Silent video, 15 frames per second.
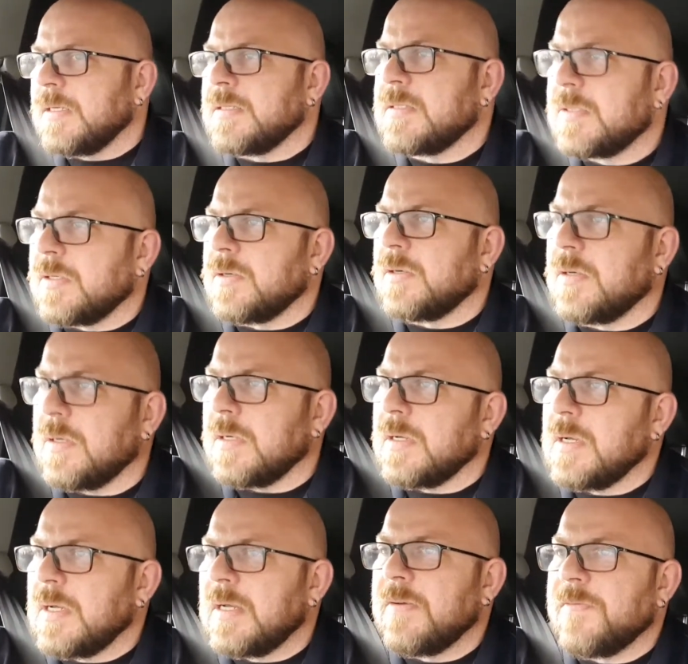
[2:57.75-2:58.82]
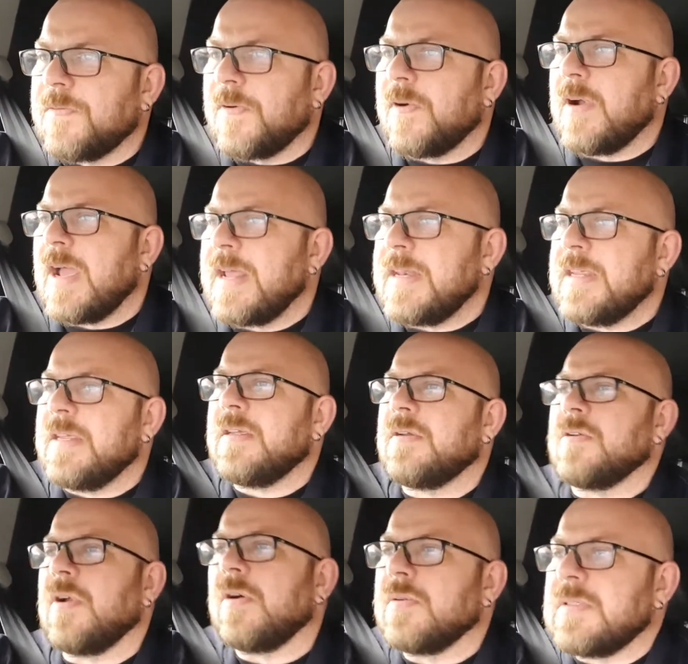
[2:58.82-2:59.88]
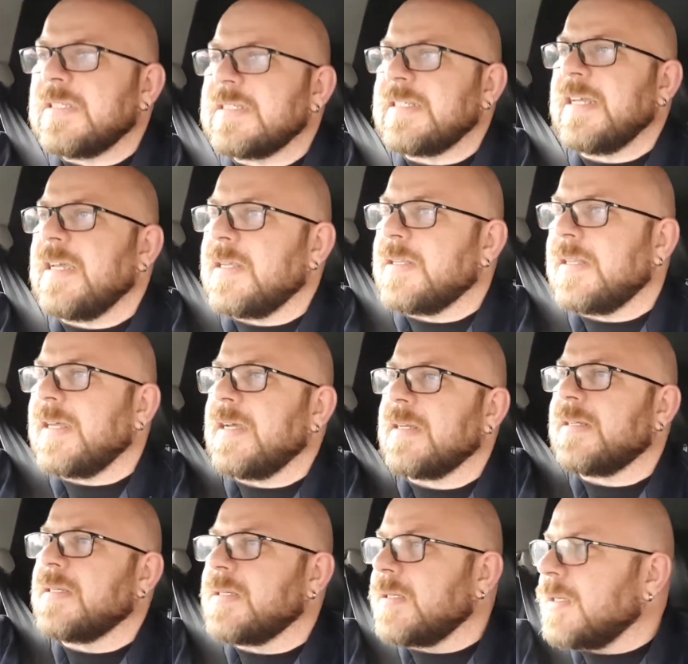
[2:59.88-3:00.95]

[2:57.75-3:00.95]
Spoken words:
So for any crowd to state that